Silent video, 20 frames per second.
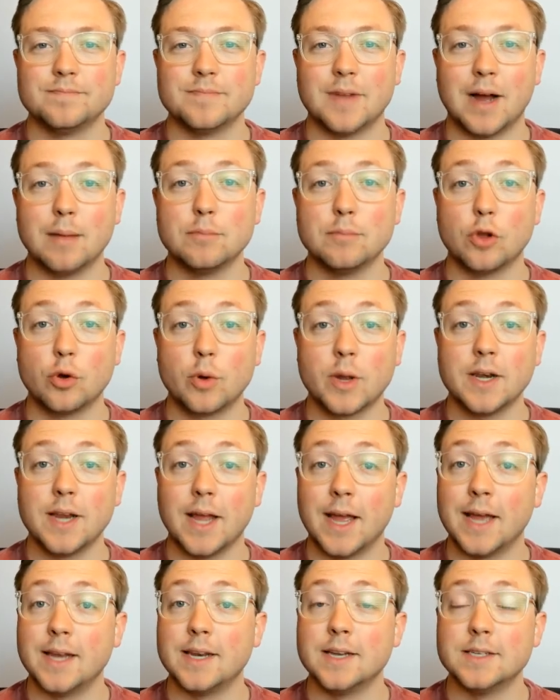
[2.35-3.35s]
I'm Logan,
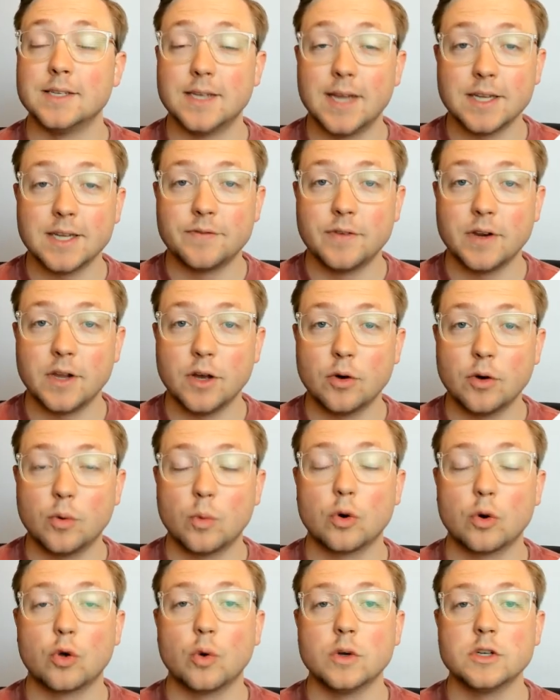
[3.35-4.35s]
and in today's video,
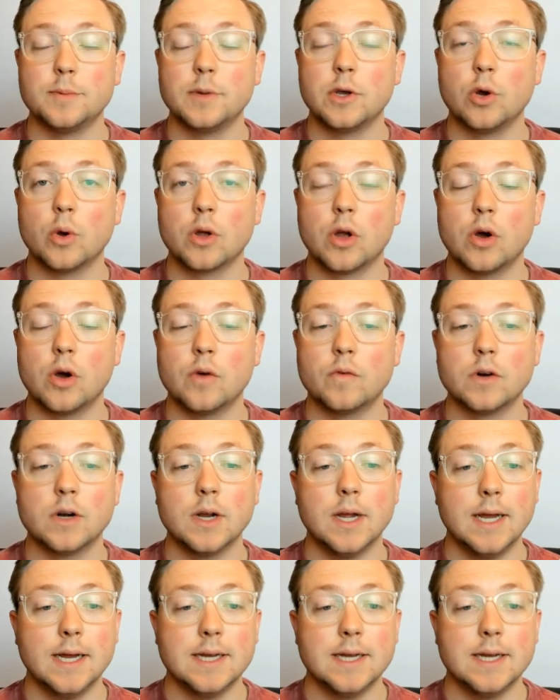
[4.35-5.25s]
we're going to be going over